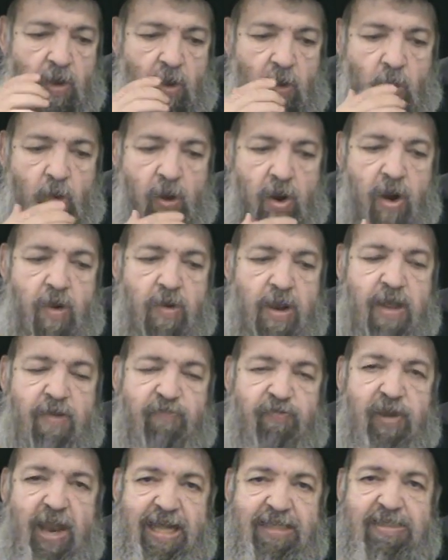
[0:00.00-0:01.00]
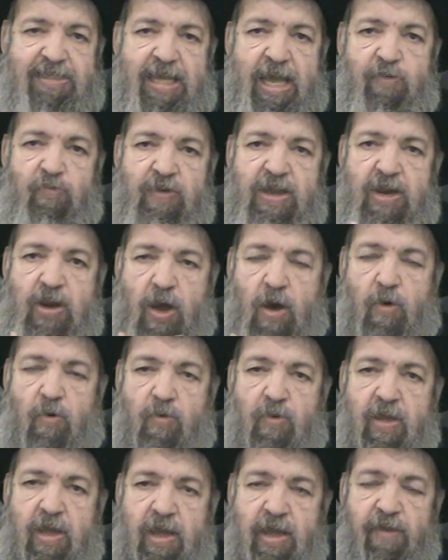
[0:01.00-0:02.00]
or if, let's say, we
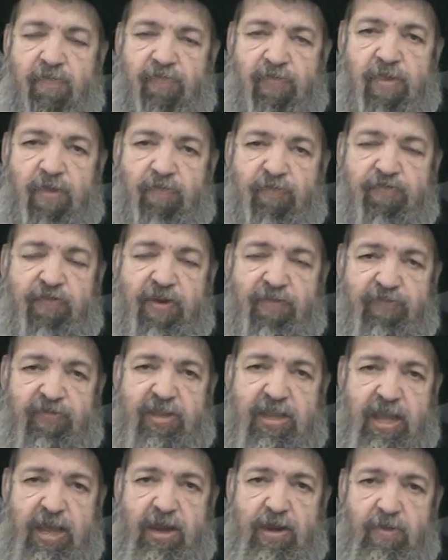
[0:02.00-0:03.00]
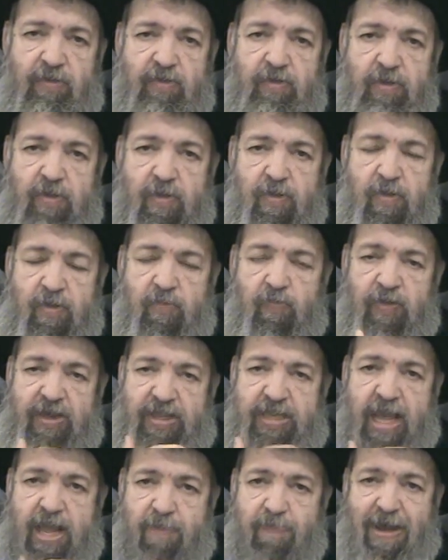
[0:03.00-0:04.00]
know if the fifth year
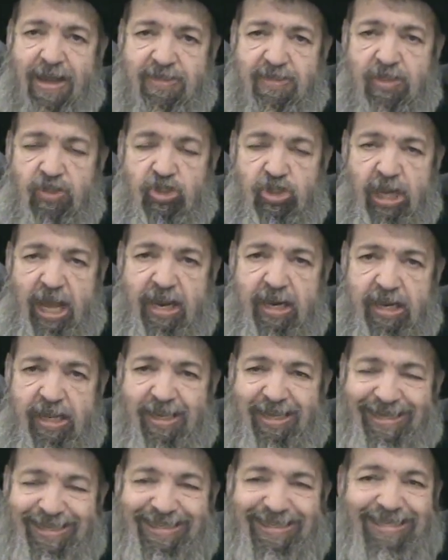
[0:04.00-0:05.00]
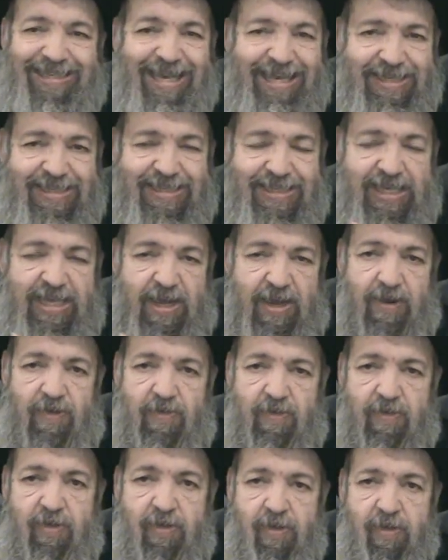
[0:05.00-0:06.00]
we take Maiser Sheni, the sixth
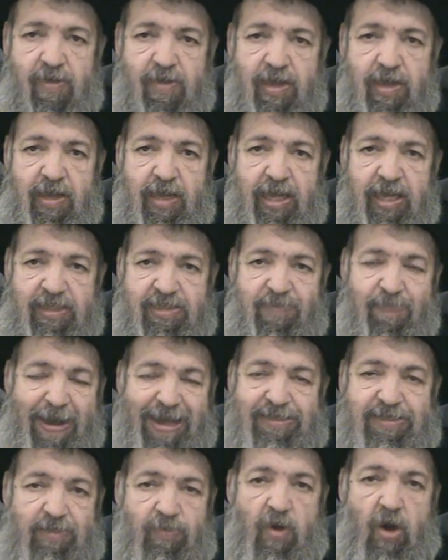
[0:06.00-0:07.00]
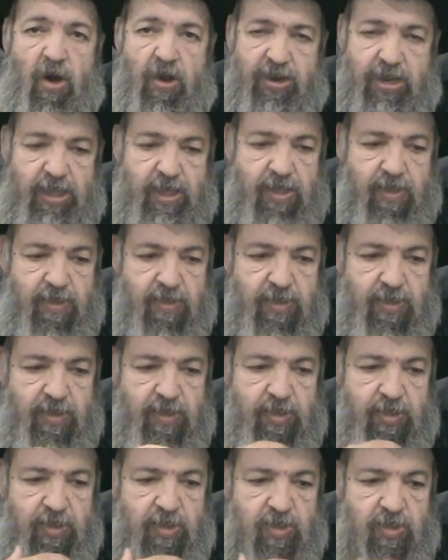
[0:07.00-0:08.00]
year it's Maiser ani.
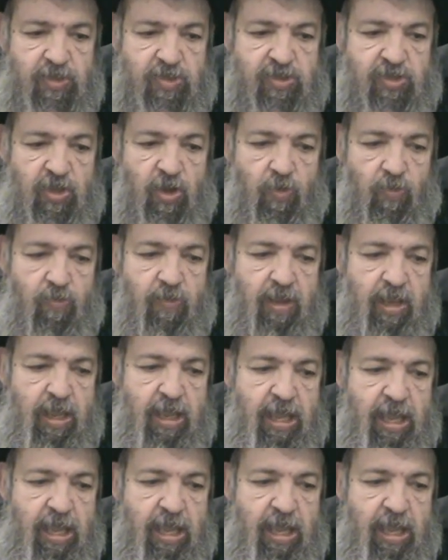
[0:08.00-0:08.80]
So